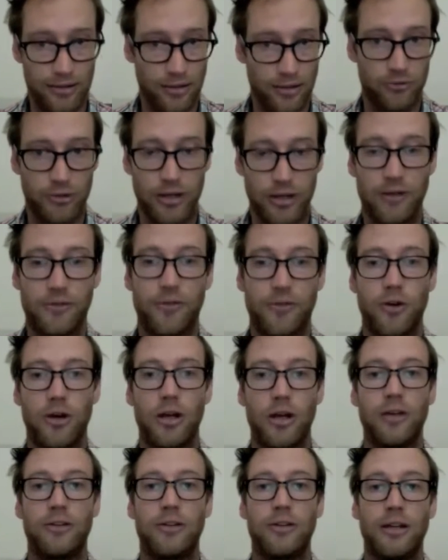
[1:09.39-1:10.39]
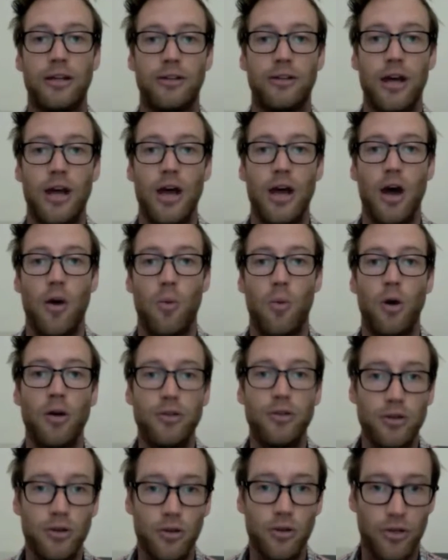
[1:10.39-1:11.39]
I'll read it for you. It says,
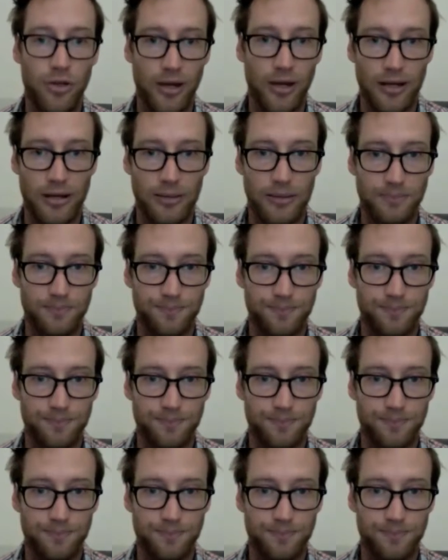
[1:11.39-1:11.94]
What do you think?